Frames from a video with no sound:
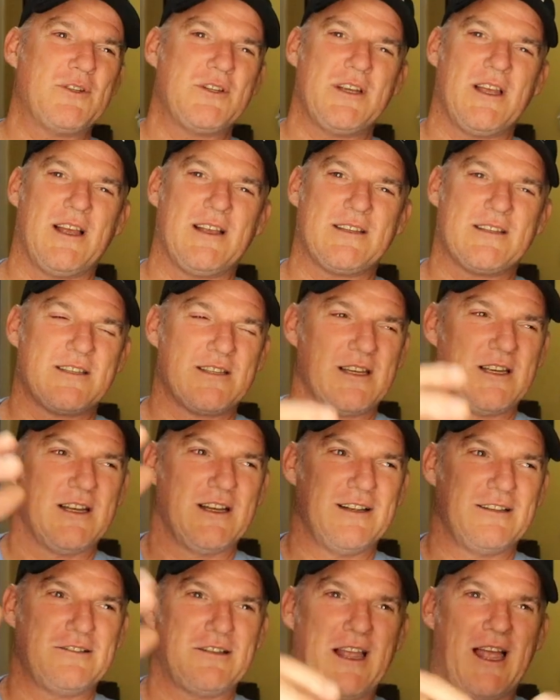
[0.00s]
Jess
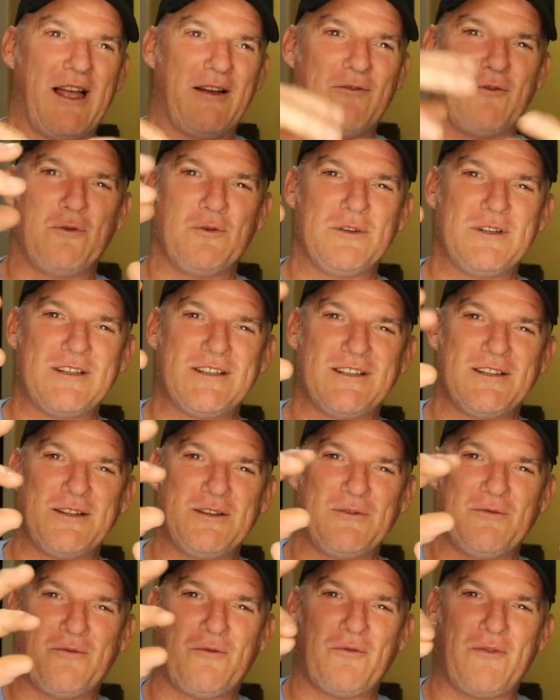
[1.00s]
to have all these
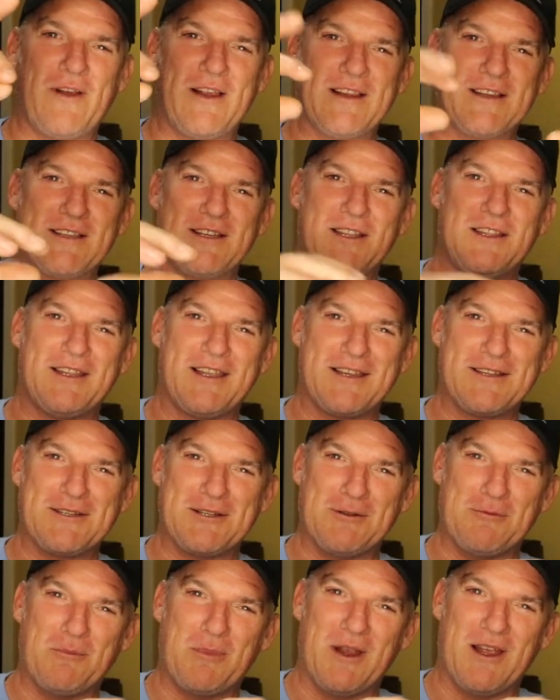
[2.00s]
little fancy things
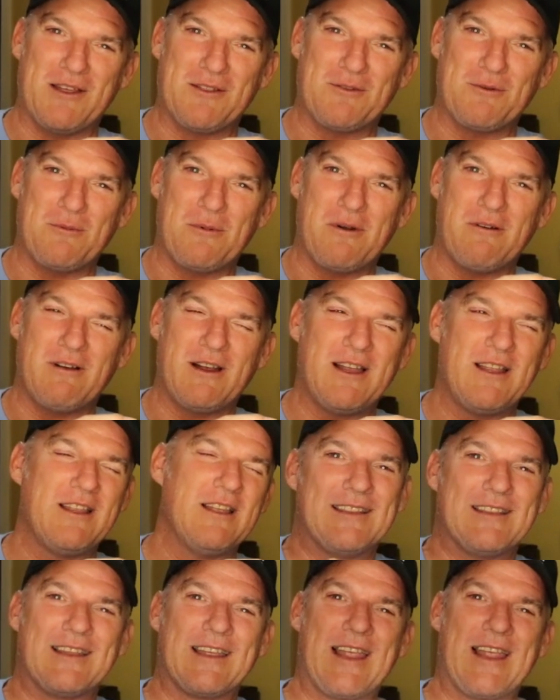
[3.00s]
in the bathroom, all right? The